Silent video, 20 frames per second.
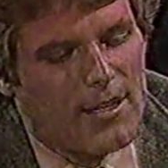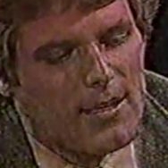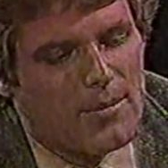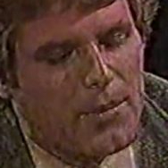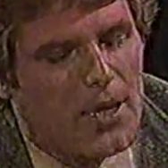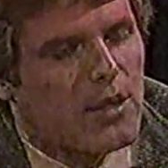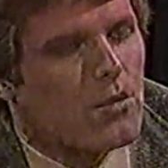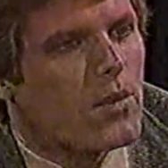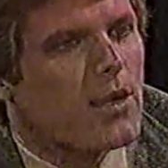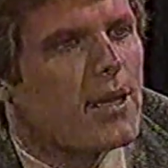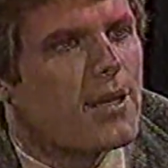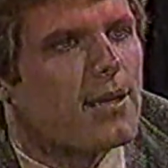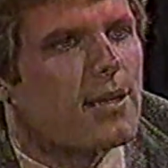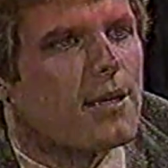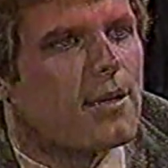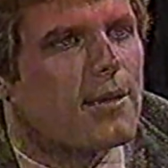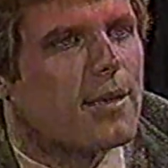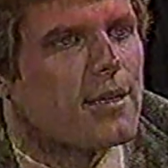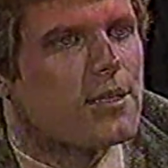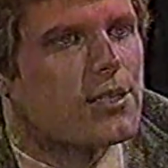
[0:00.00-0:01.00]
By the way,
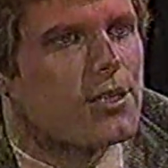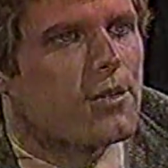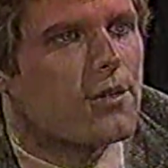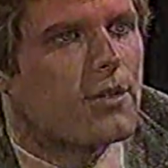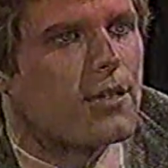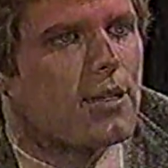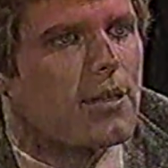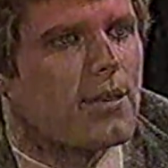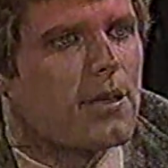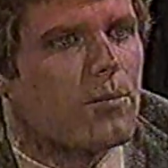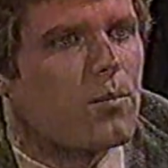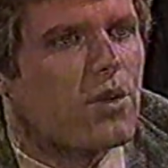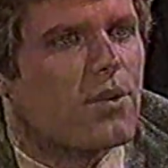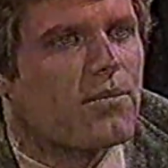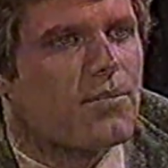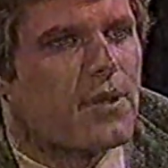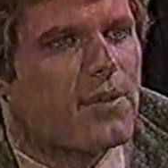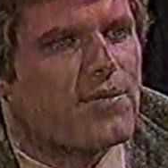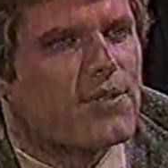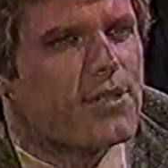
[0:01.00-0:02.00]
has she heard anything more
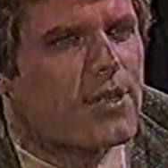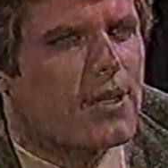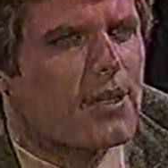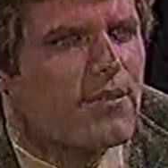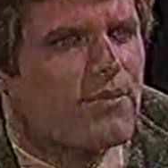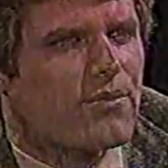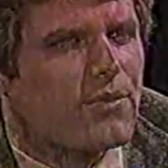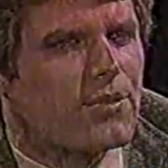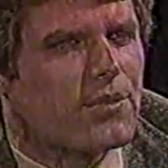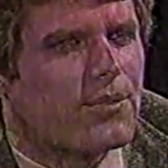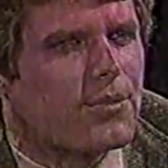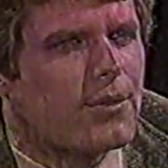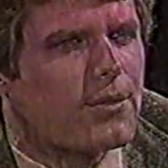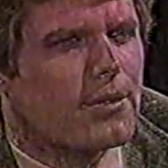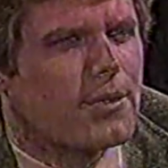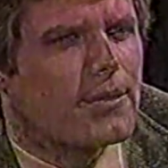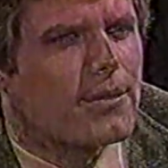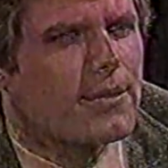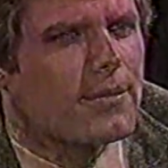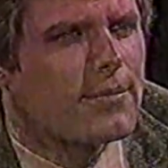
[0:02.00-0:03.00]
from that photographer in New
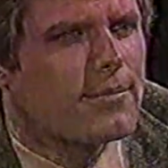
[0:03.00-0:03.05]
York?